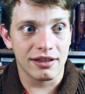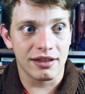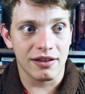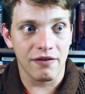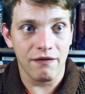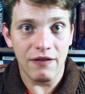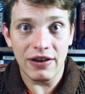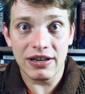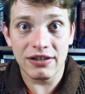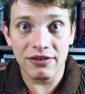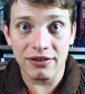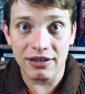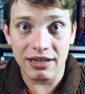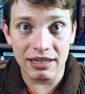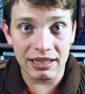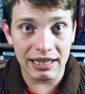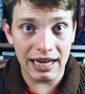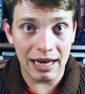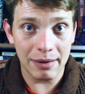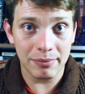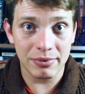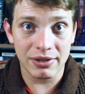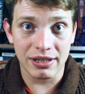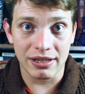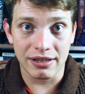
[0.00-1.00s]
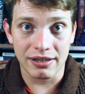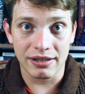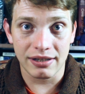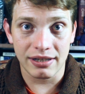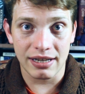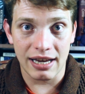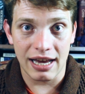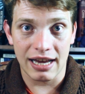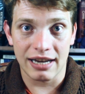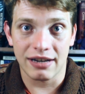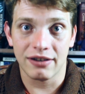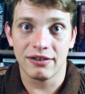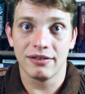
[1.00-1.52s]
the vessel
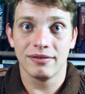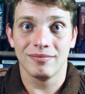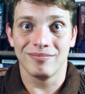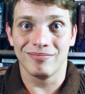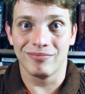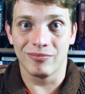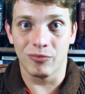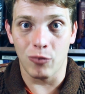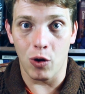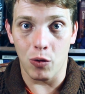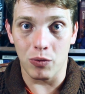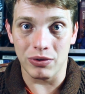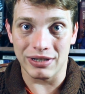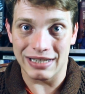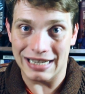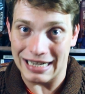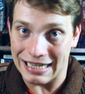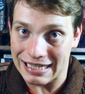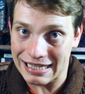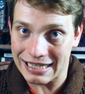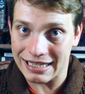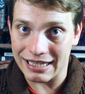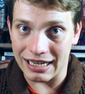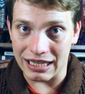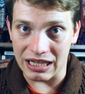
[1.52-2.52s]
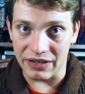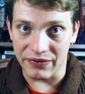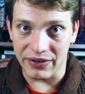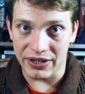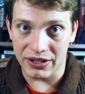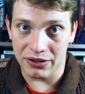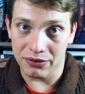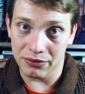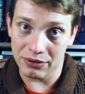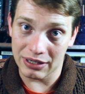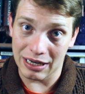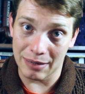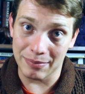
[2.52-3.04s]
collapses and what was inside the
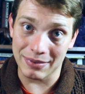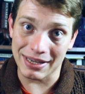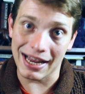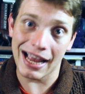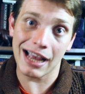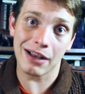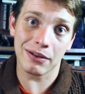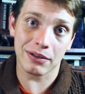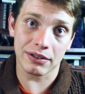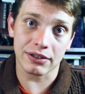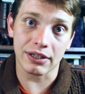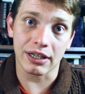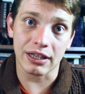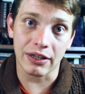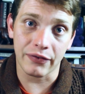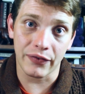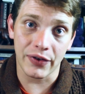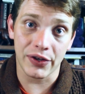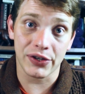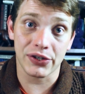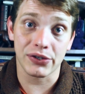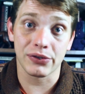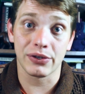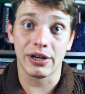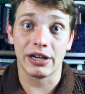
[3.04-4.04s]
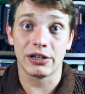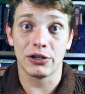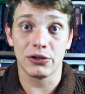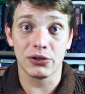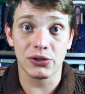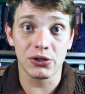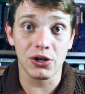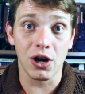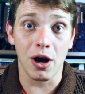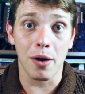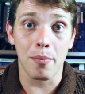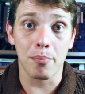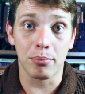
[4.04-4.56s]
vessel comes outside the vessel and you
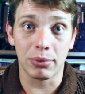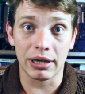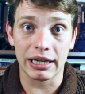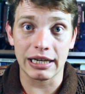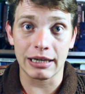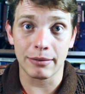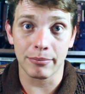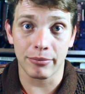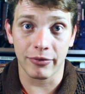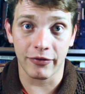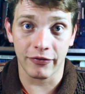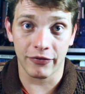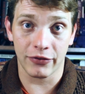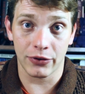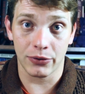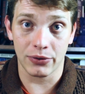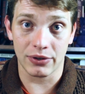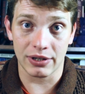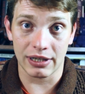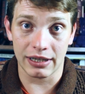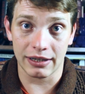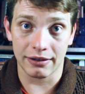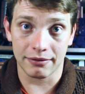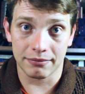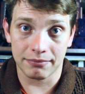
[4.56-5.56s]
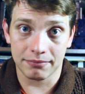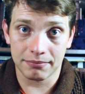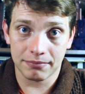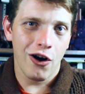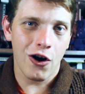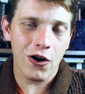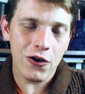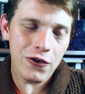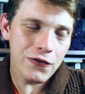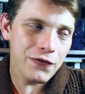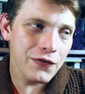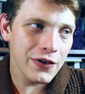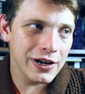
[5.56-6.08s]
start bleeding profusely.
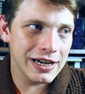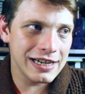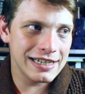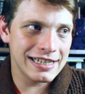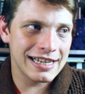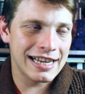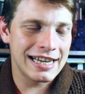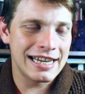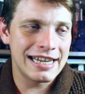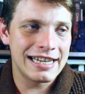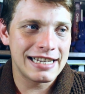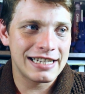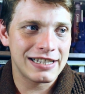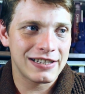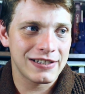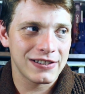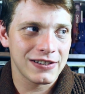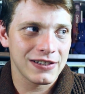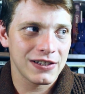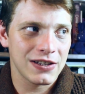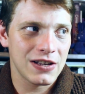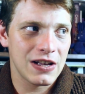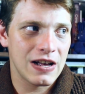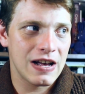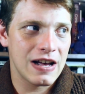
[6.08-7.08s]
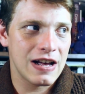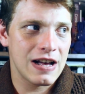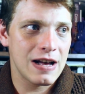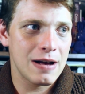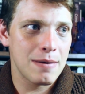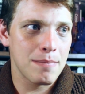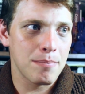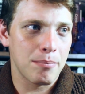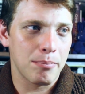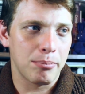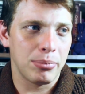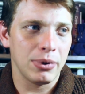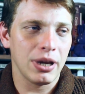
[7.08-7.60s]
Horrifying as that is,
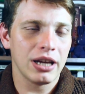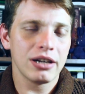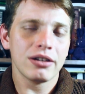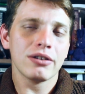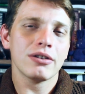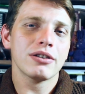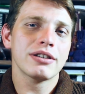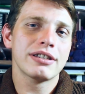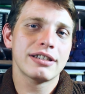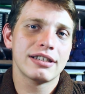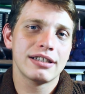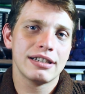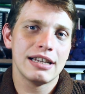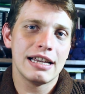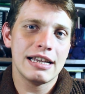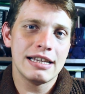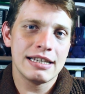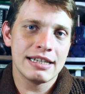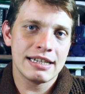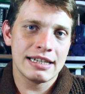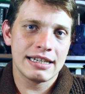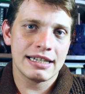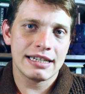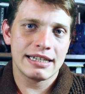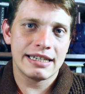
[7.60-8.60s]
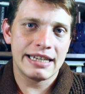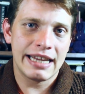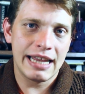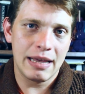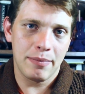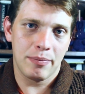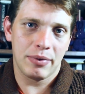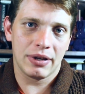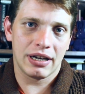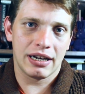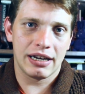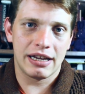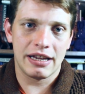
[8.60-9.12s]
blood loss isn't
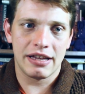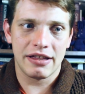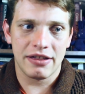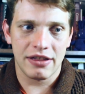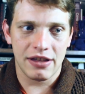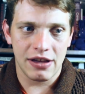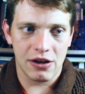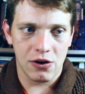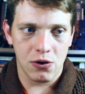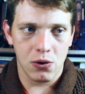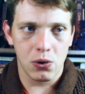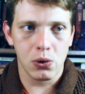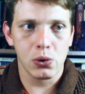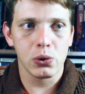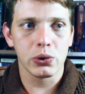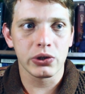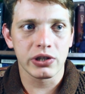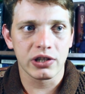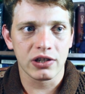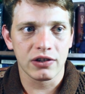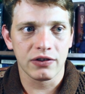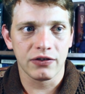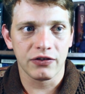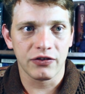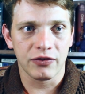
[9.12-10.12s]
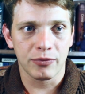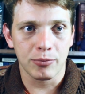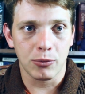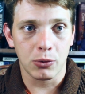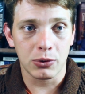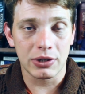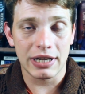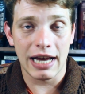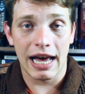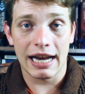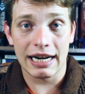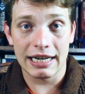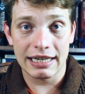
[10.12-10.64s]
typically the cause of
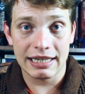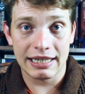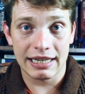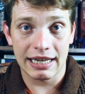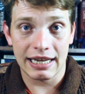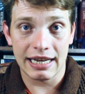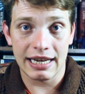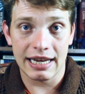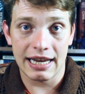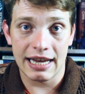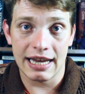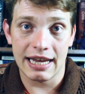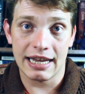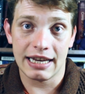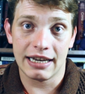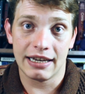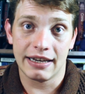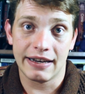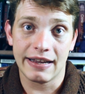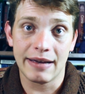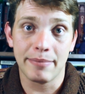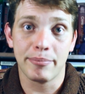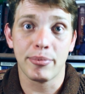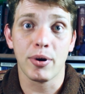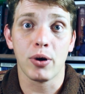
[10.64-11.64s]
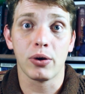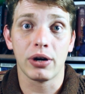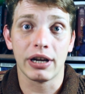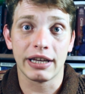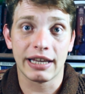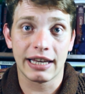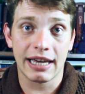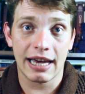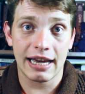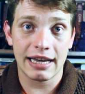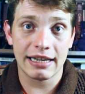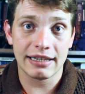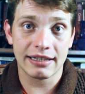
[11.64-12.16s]
mortality in
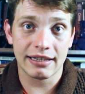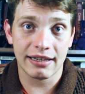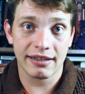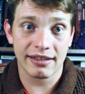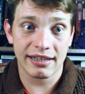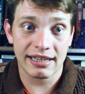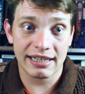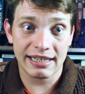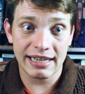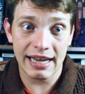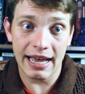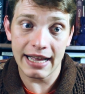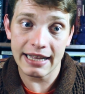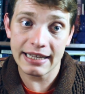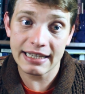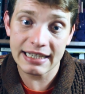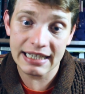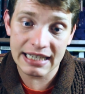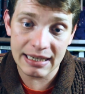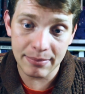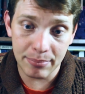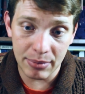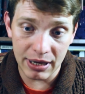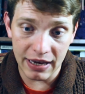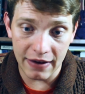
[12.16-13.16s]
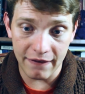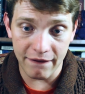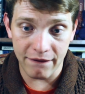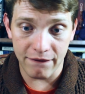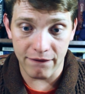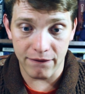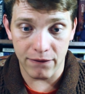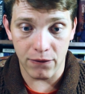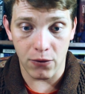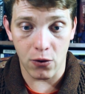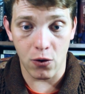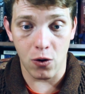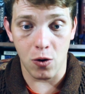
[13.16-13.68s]
Ebola cases. It tends to be
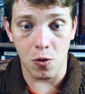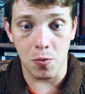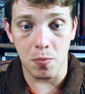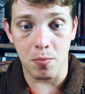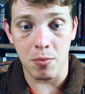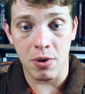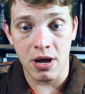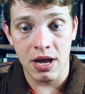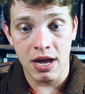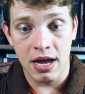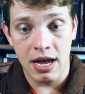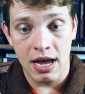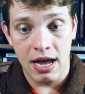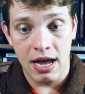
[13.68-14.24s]
from